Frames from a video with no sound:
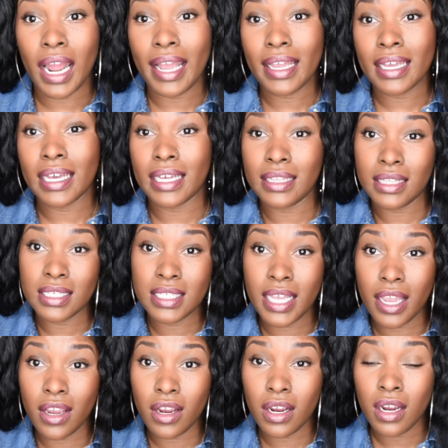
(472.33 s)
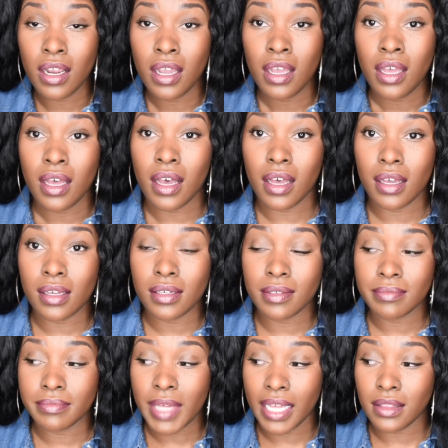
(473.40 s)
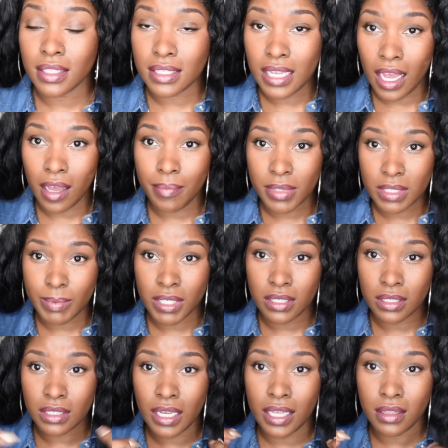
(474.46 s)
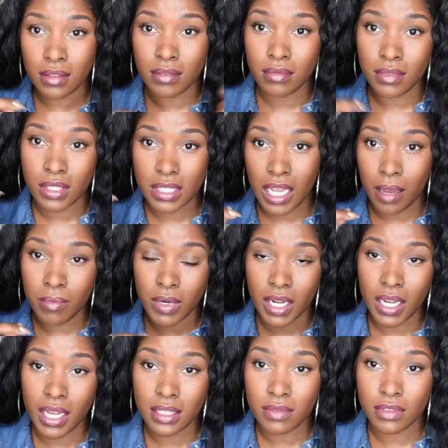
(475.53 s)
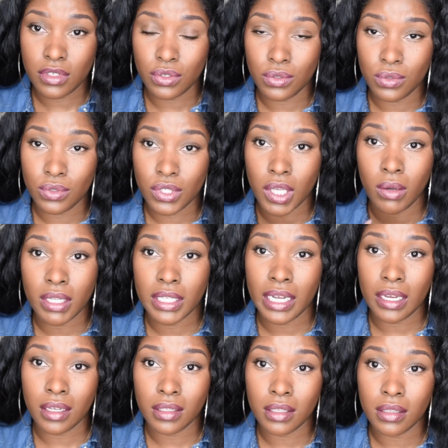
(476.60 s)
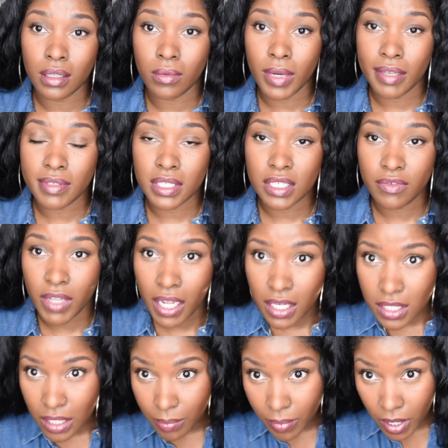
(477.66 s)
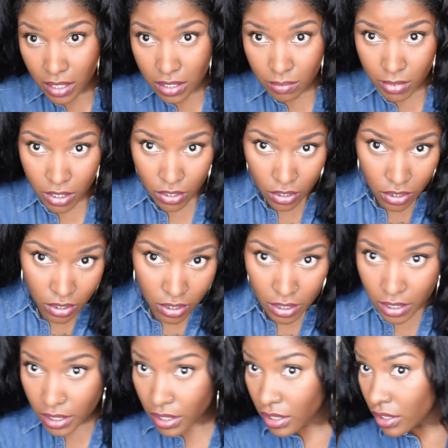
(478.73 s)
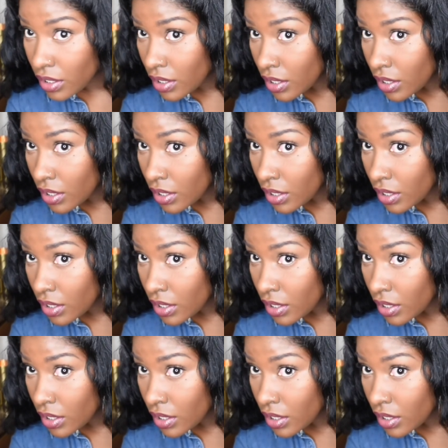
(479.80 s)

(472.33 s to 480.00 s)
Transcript: I cut this hair at the top, especially at the top when I got to sewing down the wefts as flat as I possibly could.